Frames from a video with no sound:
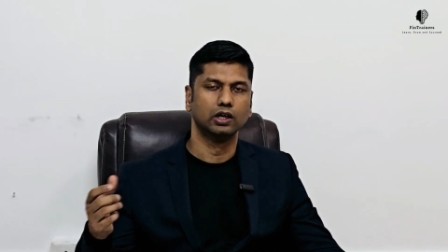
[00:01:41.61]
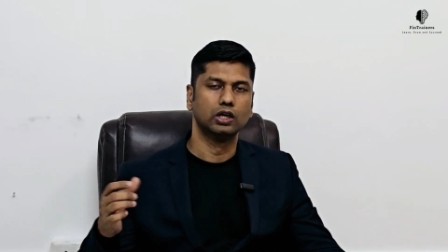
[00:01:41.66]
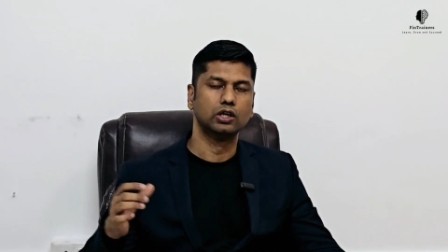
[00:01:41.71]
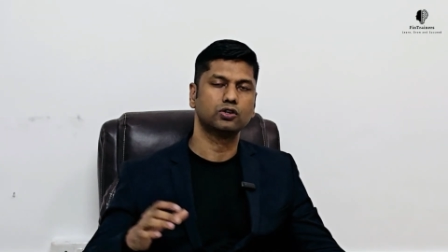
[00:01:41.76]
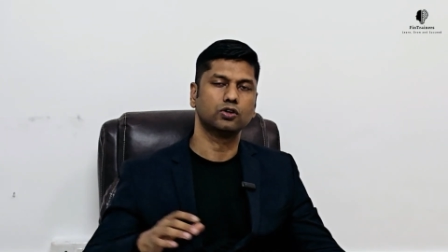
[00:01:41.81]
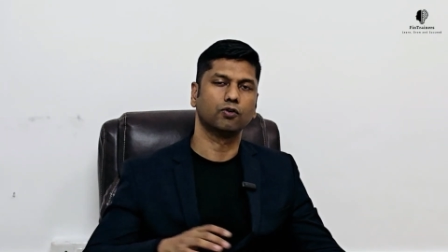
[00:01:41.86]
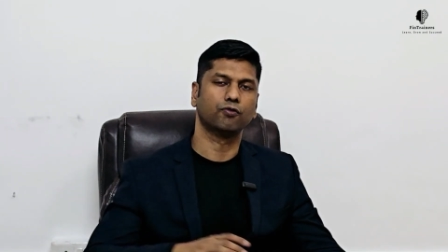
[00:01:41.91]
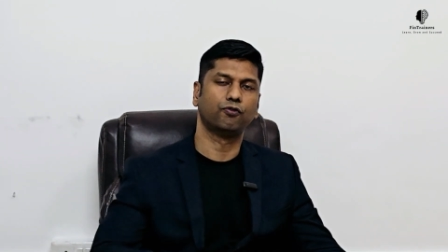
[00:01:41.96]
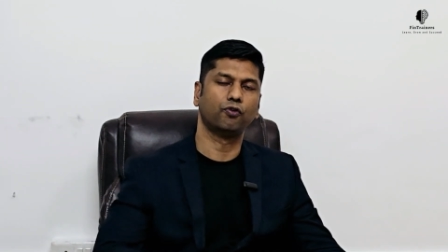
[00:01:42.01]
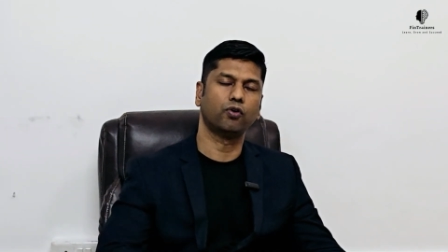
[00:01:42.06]

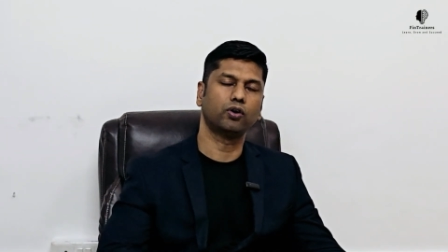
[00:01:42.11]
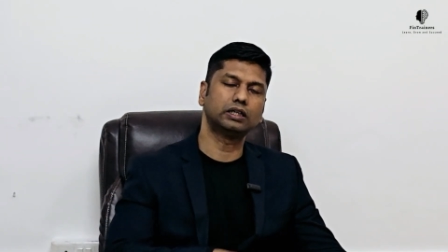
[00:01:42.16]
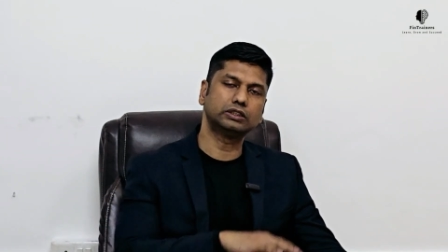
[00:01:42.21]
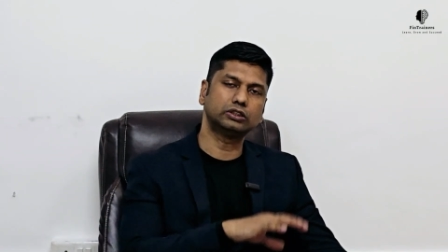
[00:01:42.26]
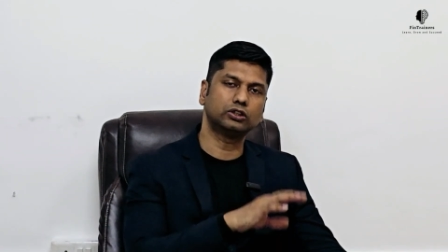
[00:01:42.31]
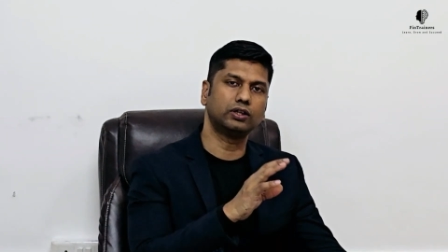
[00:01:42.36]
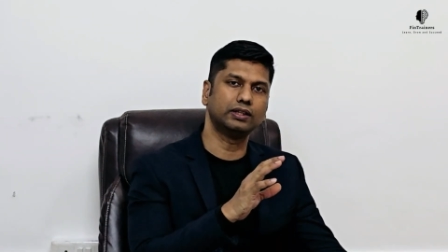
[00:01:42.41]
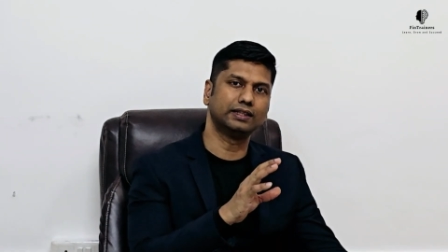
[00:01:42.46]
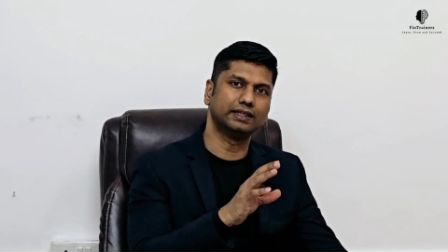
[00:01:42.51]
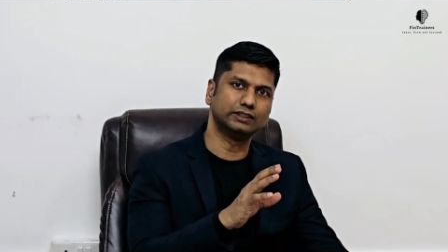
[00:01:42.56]
So focus
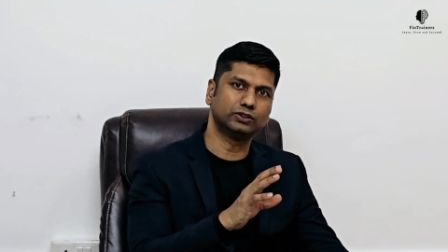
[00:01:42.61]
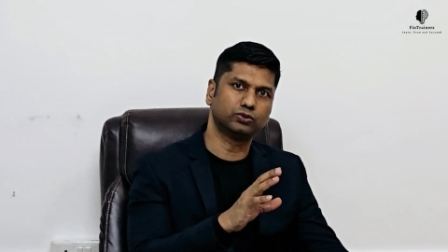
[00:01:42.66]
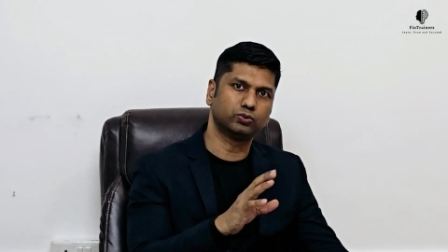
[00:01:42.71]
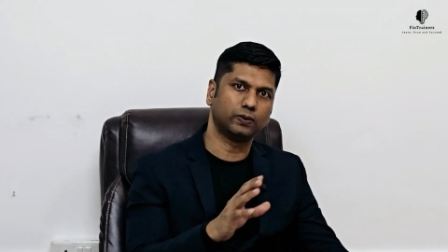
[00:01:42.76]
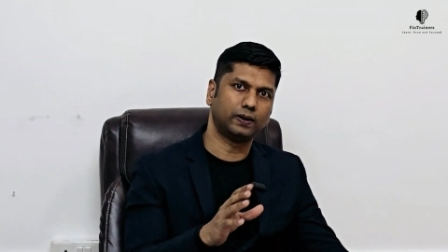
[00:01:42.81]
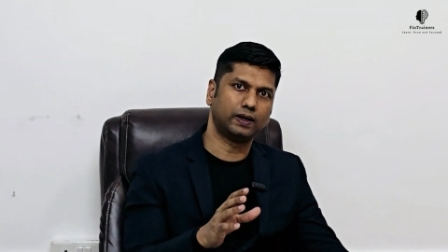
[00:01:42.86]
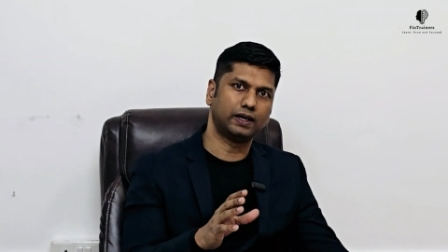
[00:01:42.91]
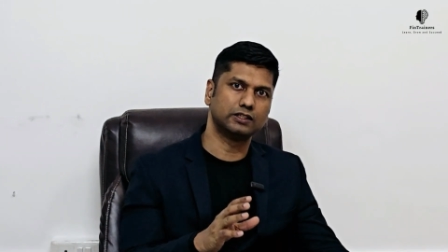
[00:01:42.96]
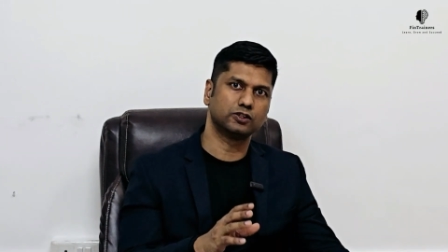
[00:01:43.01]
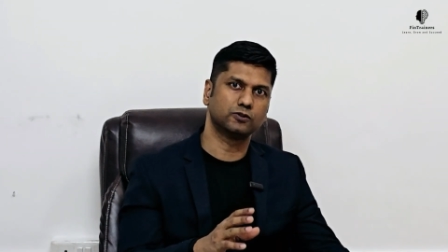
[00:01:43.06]
on this
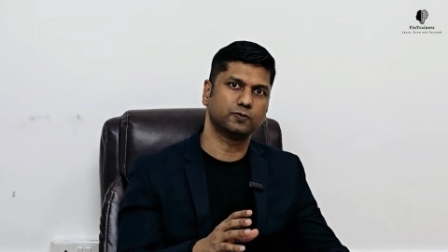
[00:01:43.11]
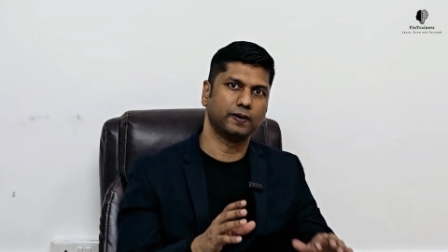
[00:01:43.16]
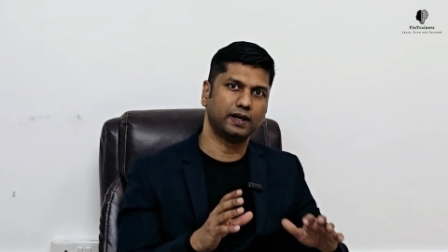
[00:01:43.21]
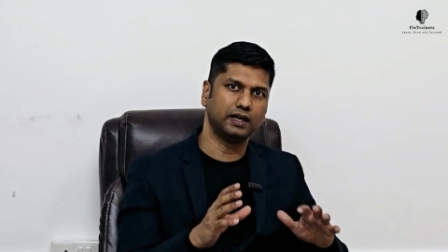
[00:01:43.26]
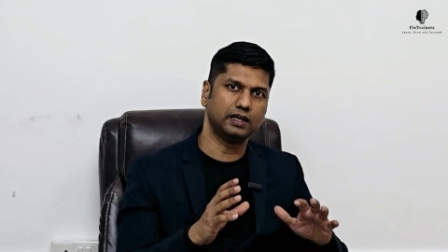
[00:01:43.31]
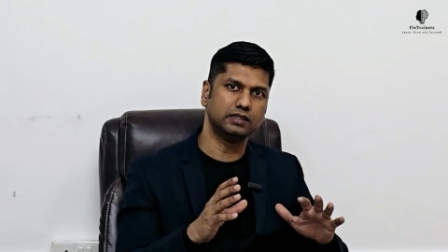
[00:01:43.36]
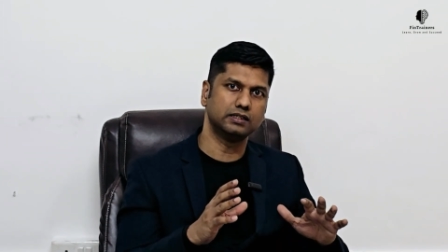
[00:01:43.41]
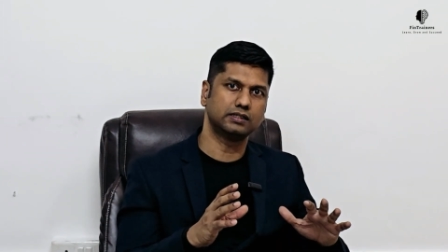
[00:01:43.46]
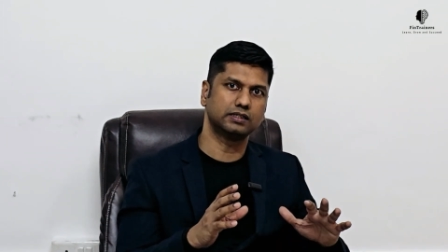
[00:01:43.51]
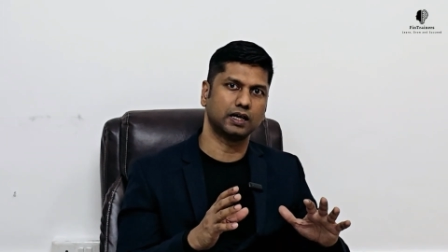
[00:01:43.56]
one,
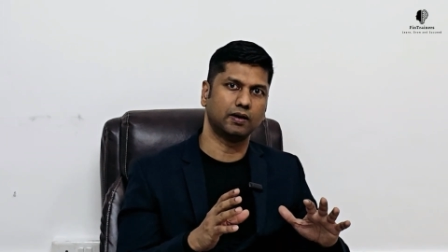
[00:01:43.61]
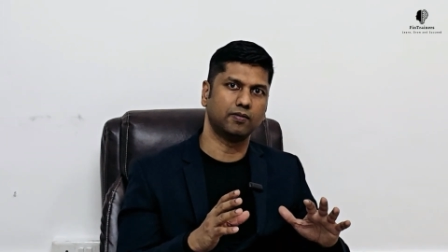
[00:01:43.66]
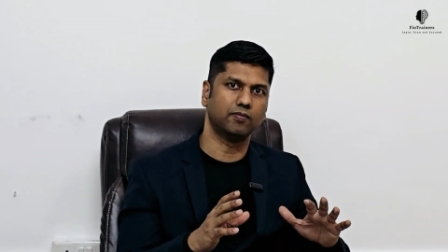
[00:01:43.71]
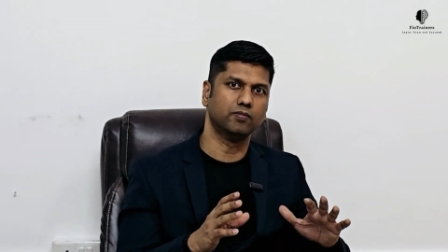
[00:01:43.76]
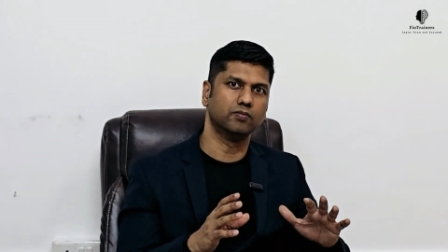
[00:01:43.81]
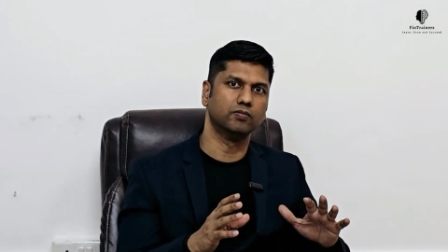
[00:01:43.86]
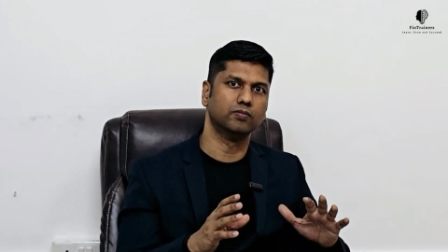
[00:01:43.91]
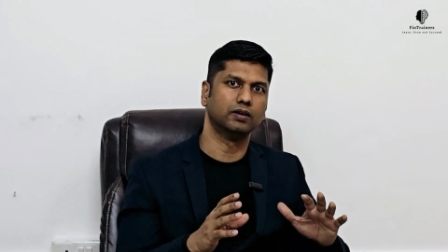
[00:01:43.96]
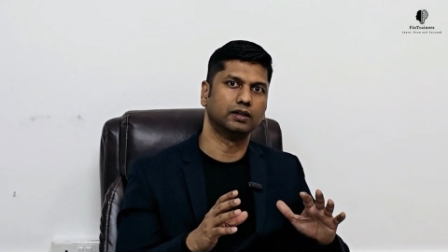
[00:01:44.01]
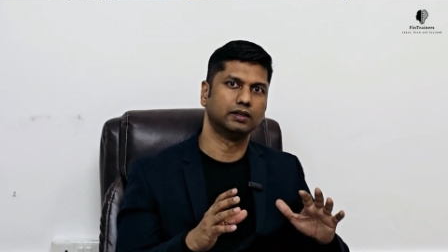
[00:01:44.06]
spend
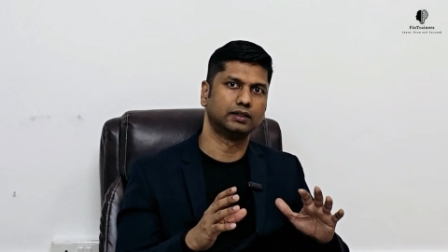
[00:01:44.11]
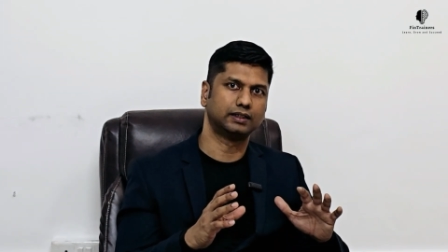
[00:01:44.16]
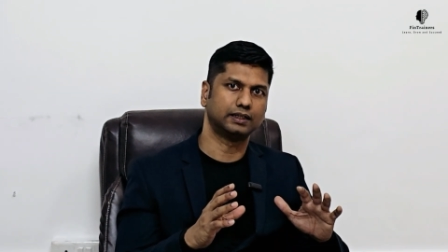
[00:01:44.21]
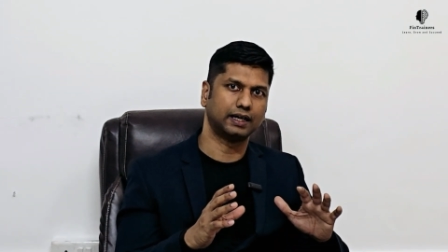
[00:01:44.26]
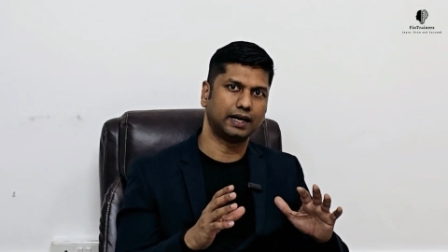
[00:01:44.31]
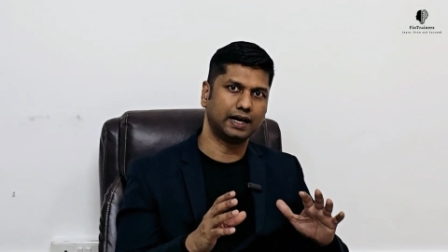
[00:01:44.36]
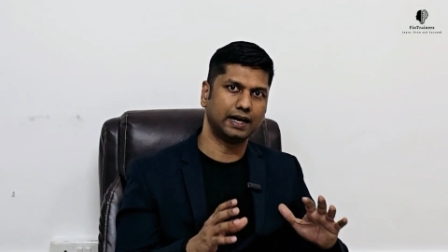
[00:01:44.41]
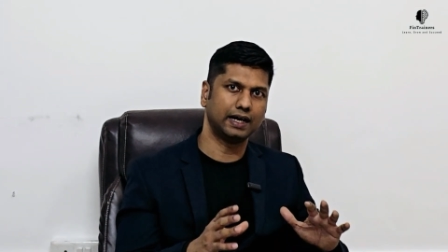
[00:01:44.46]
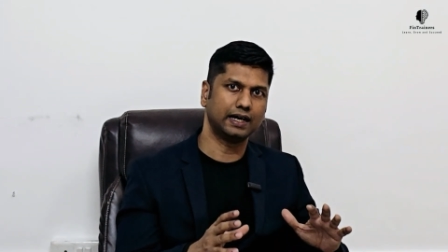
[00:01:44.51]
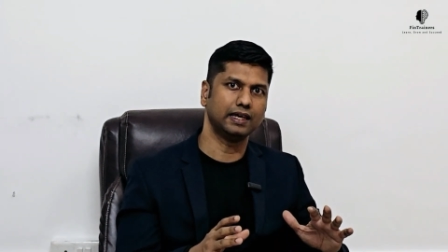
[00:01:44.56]
some
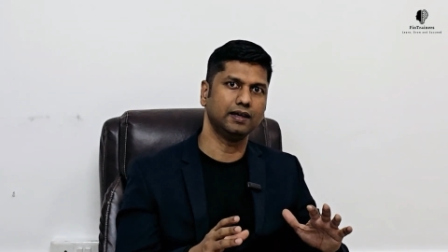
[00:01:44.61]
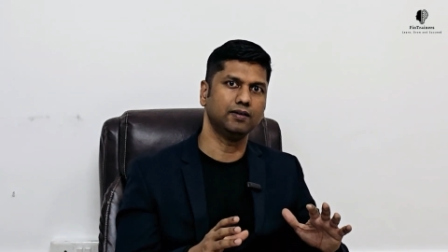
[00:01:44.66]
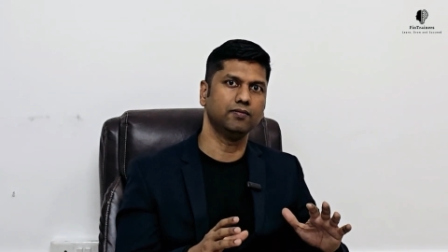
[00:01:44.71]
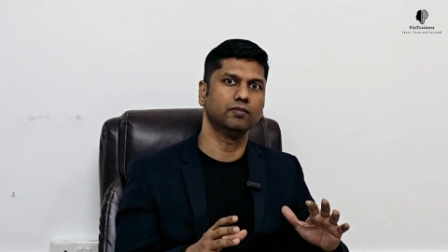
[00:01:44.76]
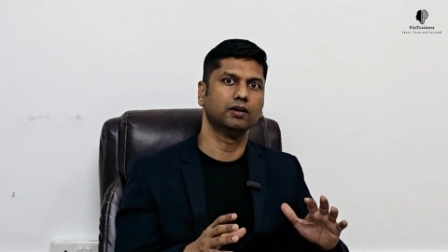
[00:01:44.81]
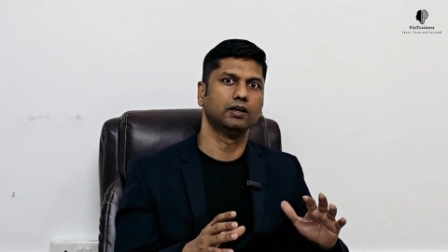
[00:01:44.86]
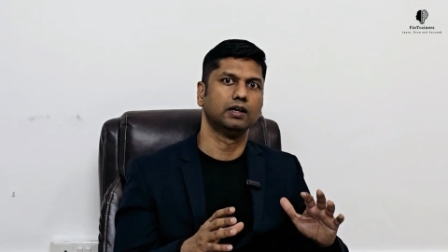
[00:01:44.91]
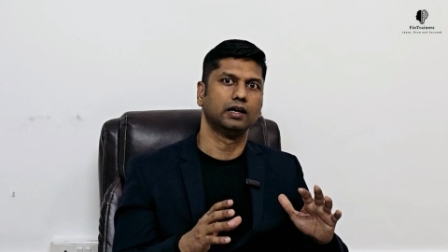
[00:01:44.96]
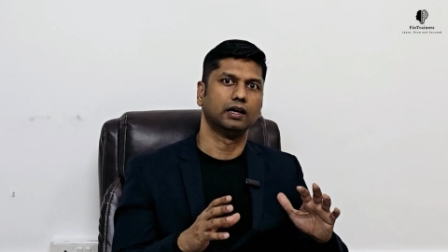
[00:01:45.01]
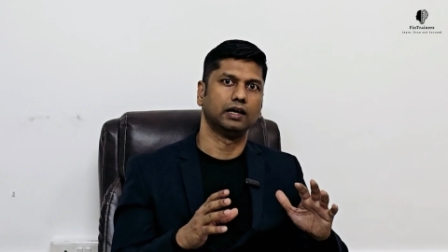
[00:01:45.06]
time,